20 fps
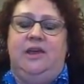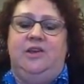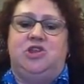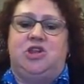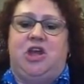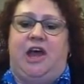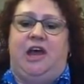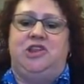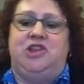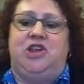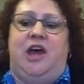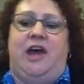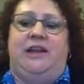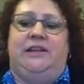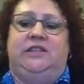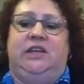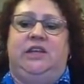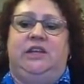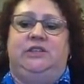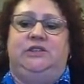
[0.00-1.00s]
Shah Jahan
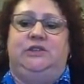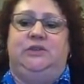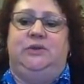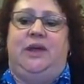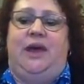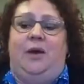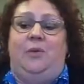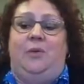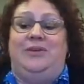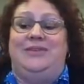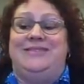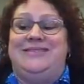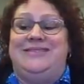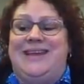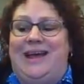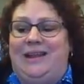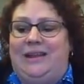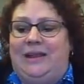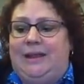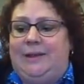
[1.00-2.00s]
is going to do with
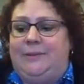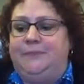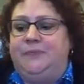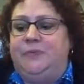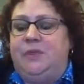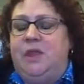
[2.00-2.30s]
Delhi.